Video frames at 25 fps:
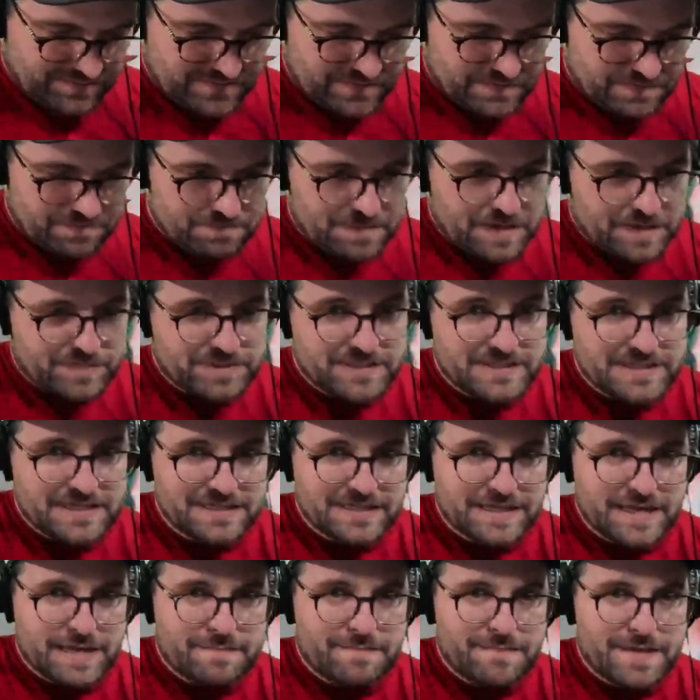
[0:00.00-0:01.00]
maybe take
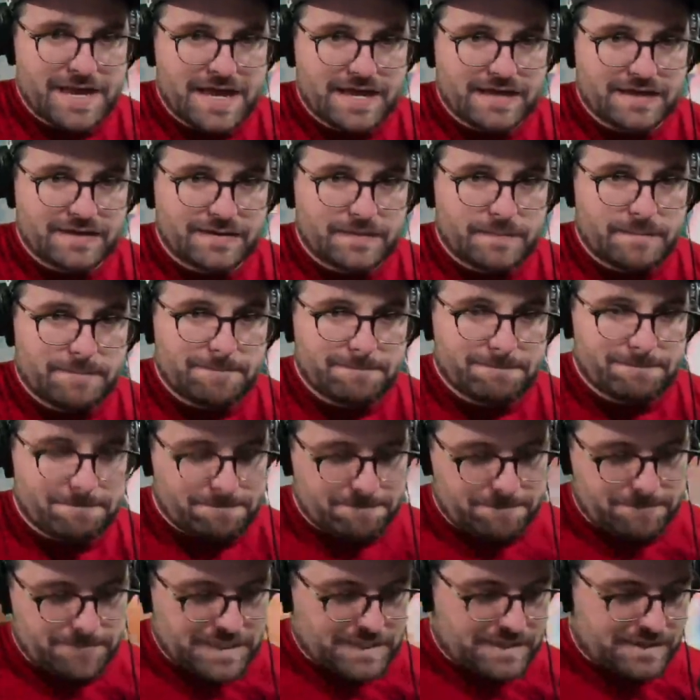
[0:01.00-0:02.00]
that back
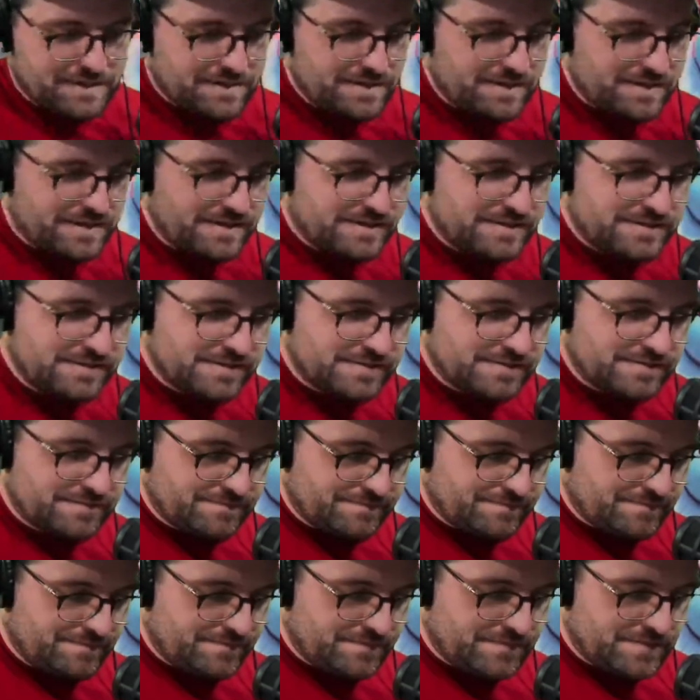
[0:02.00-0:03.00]
because
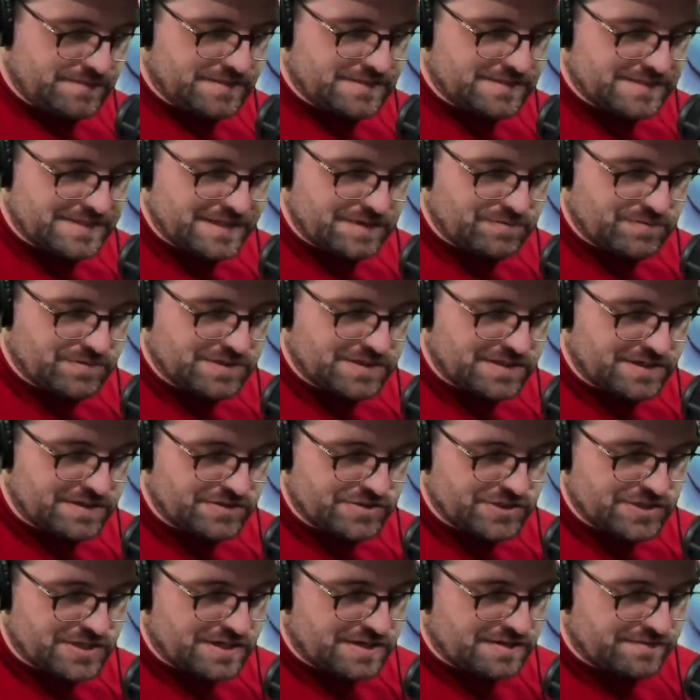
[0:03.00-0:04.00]
the set was large
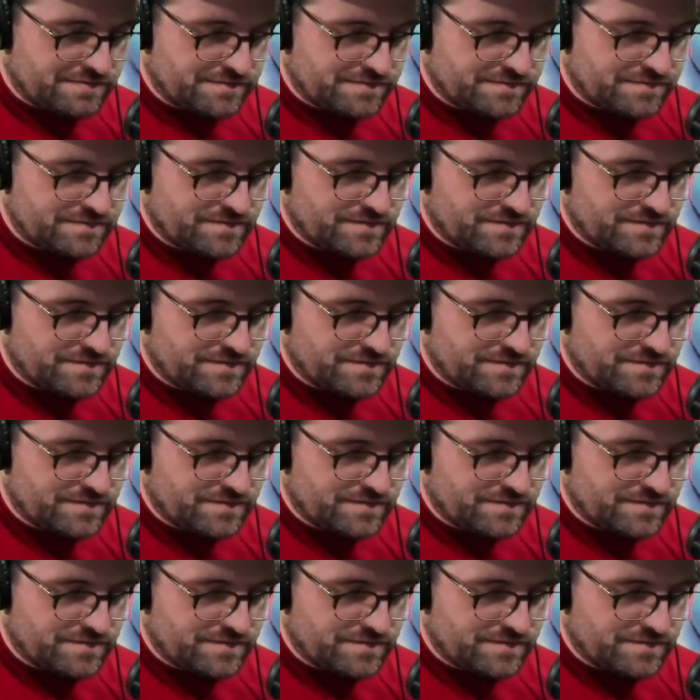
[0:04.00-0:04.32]
enough.